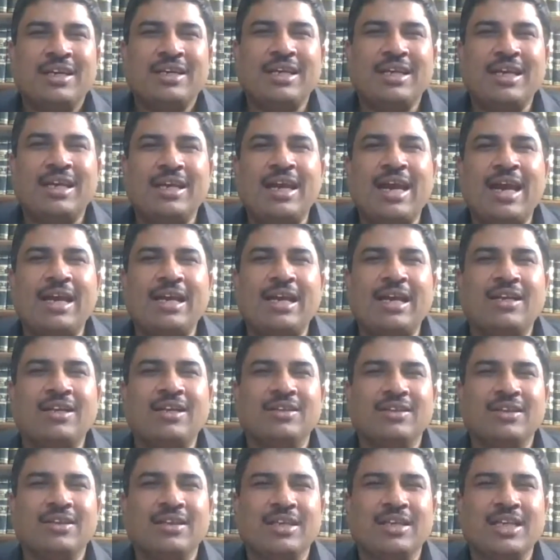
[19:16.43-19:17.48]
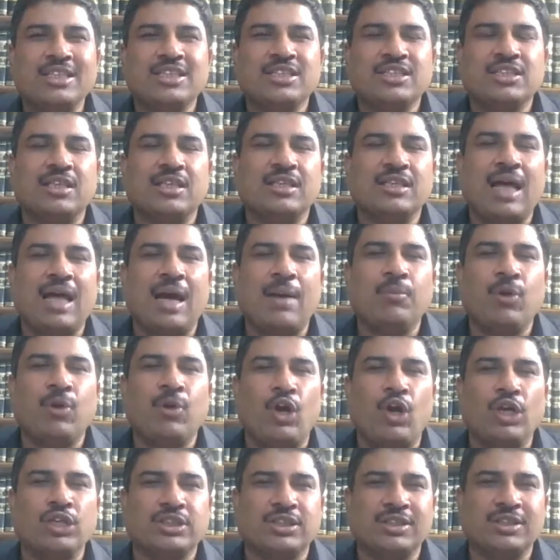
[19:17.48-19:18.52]
king had his thumb
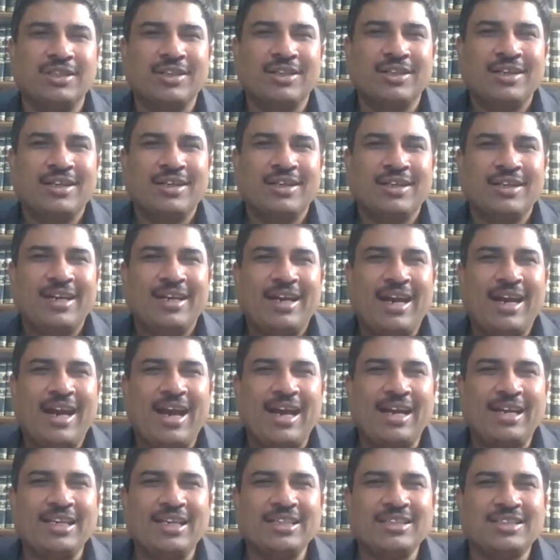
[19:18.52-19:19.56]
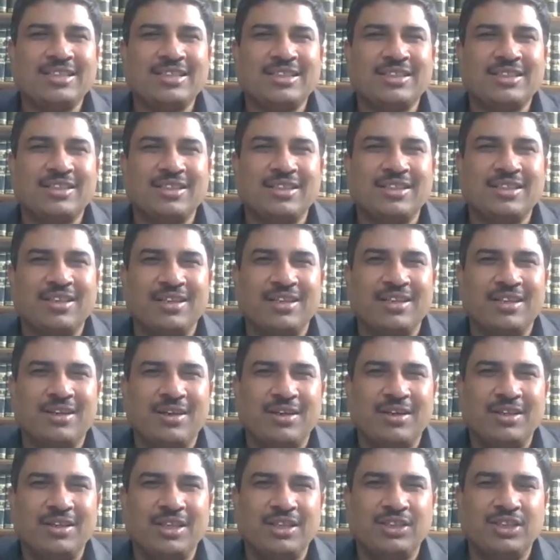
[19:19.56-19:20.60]
lost, and
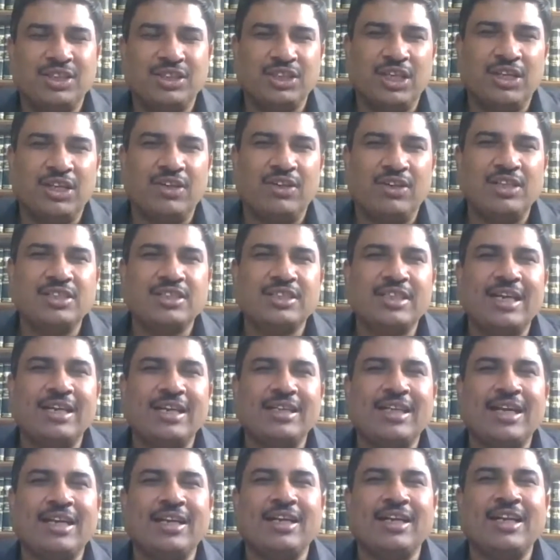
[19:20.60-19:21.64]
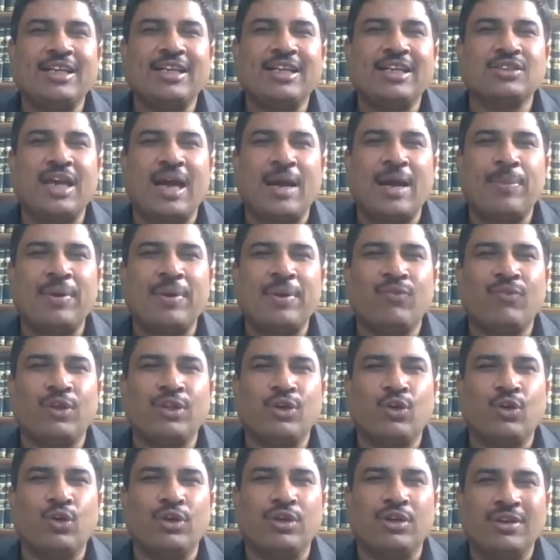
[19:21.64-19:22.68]
the general said that it has happened for the
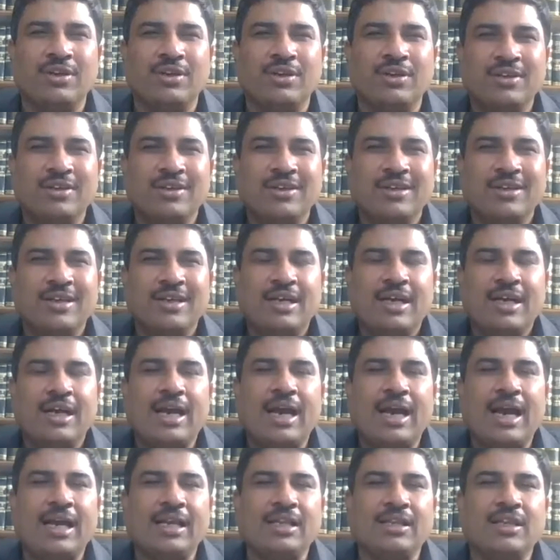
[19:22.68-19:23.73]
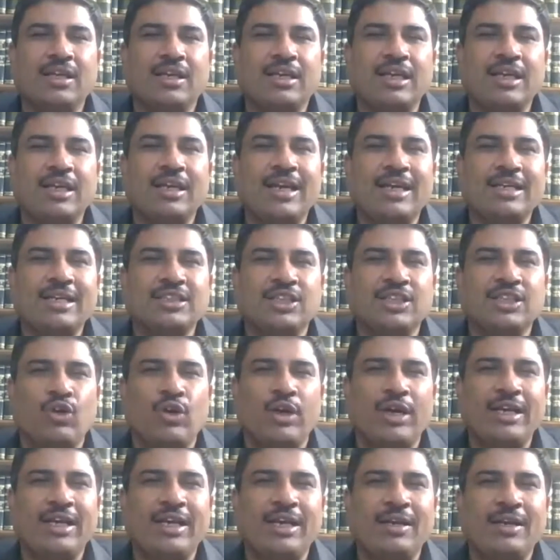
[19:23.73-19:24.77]
good, and the king gets
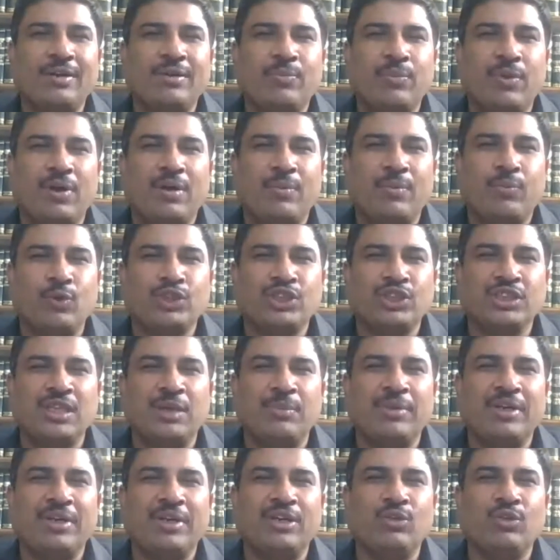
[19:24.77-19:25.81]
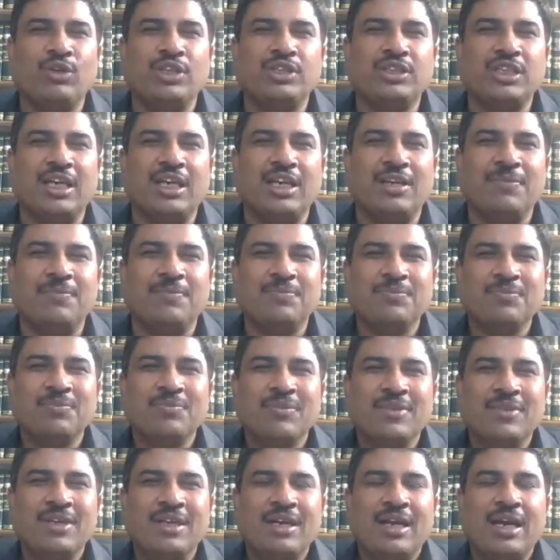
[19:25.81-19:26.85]
annoyed and pushes him into the jail.
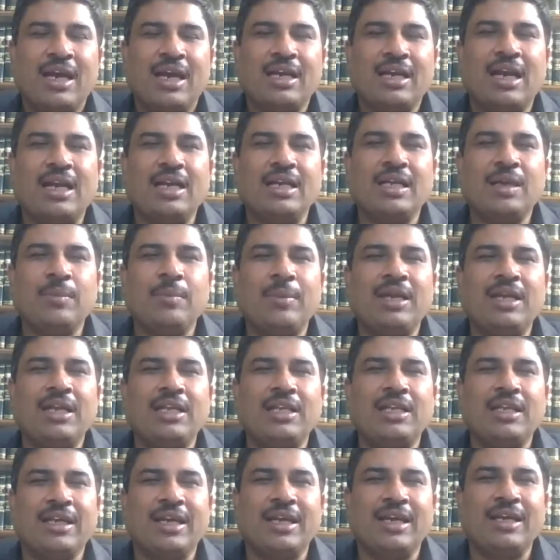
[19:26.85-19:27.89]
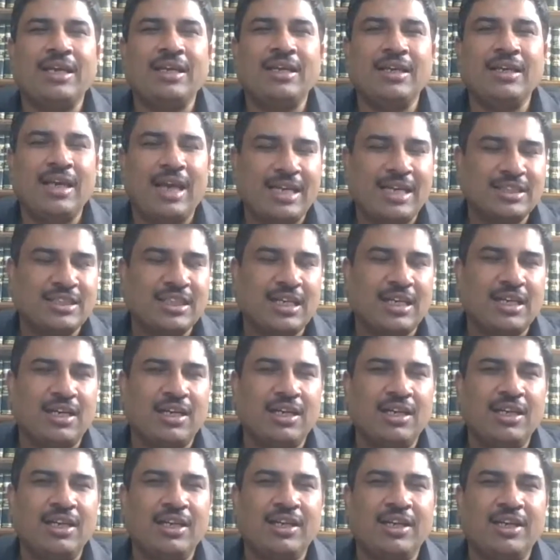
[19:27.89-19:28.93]
And ultimately, the king, as
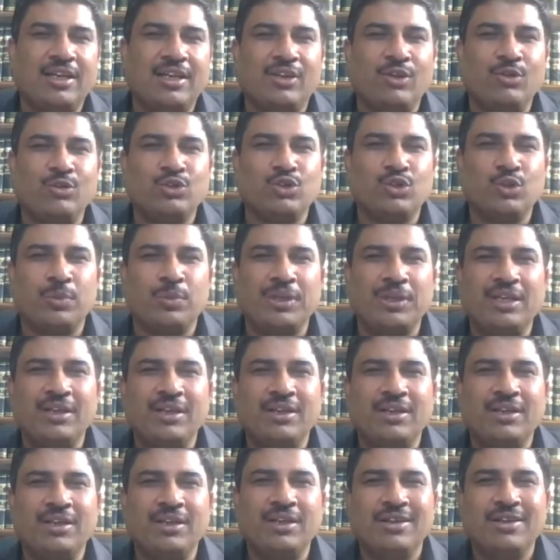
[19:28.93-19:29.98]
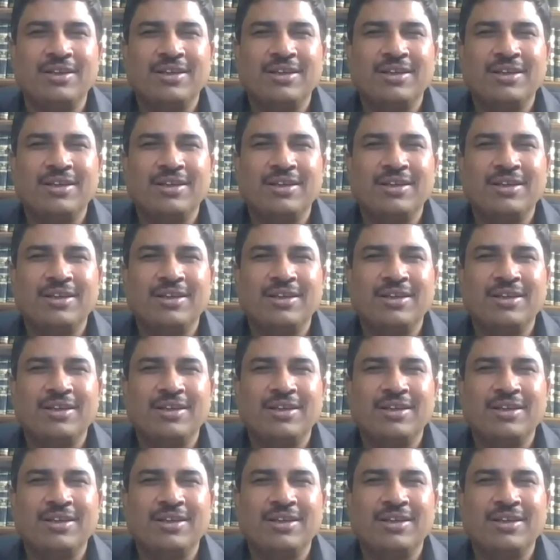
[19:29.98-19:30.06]
earlier it used to be,